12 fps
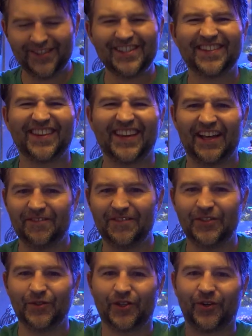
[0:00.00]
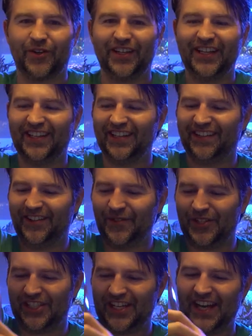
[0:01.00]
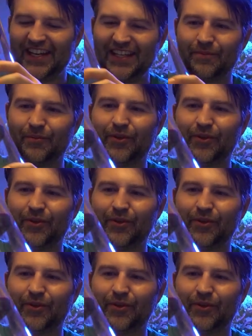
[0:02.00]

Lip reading: Just love new acrylic, it's so shiny and